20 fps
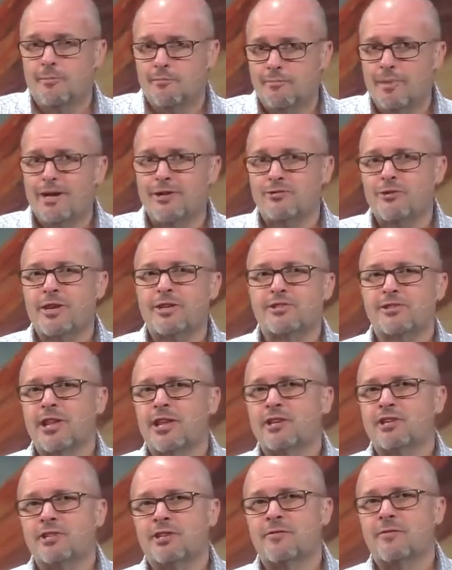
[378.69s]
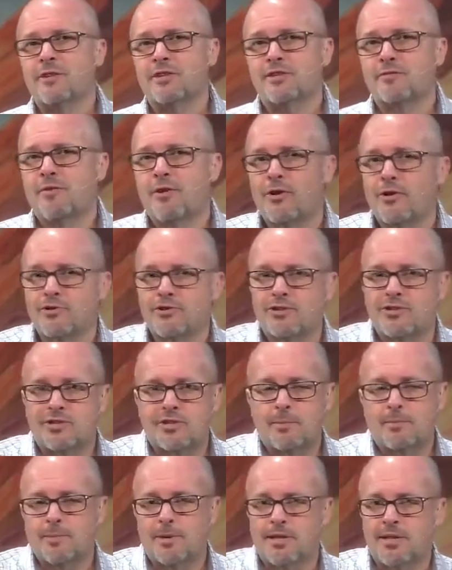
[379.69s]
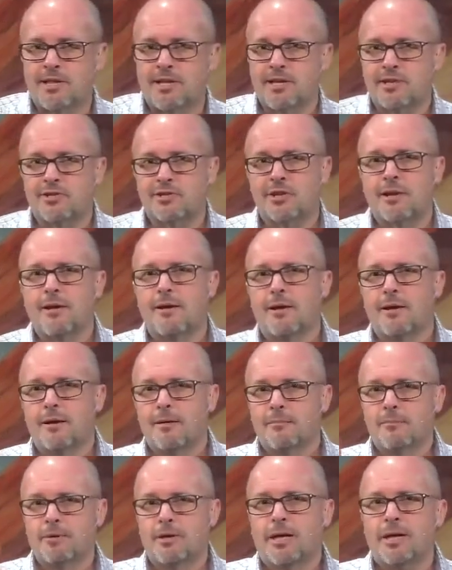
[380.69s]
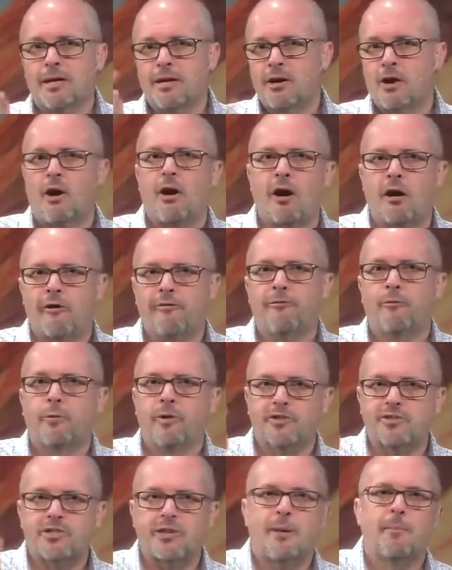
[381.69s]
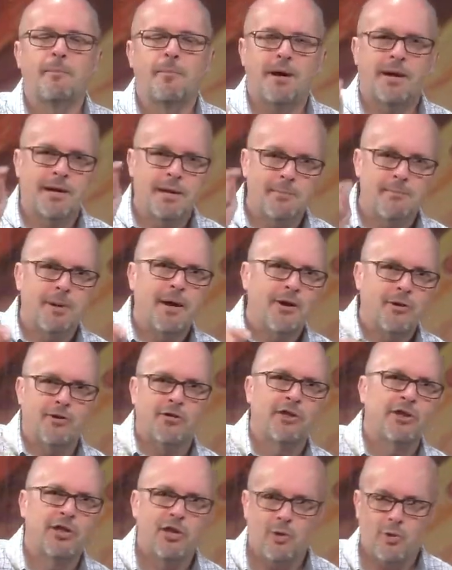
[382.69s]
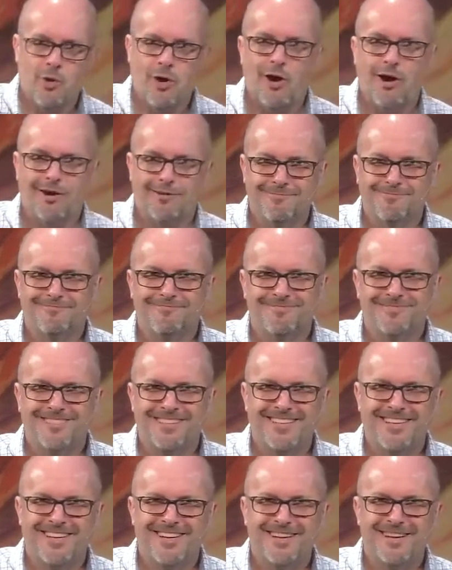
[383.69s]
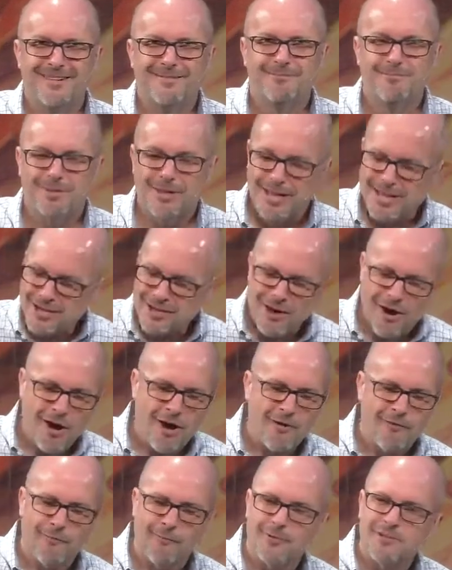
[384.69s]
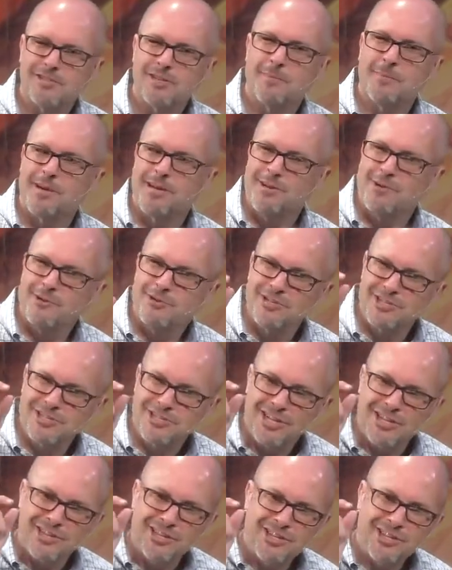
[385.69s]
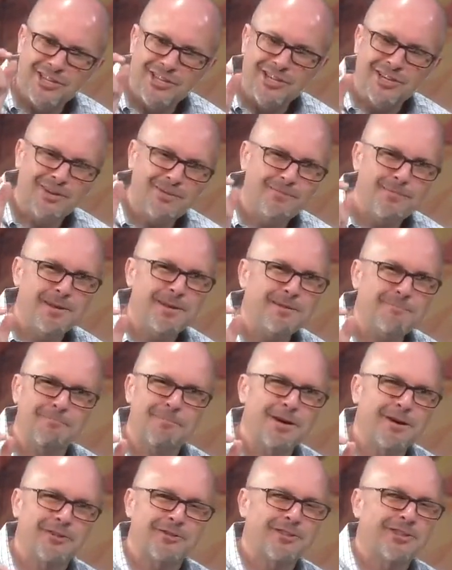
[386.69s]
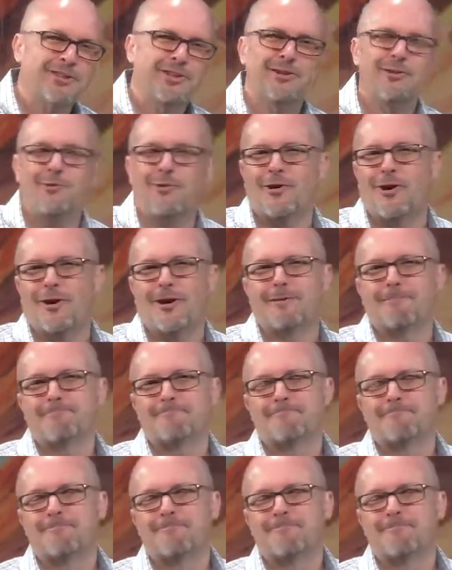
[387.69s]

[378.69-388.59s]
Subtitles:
My translation of this verse is simply this: play golf with somebody better than you are. Play golf with somebody who's just a little bit better than you are.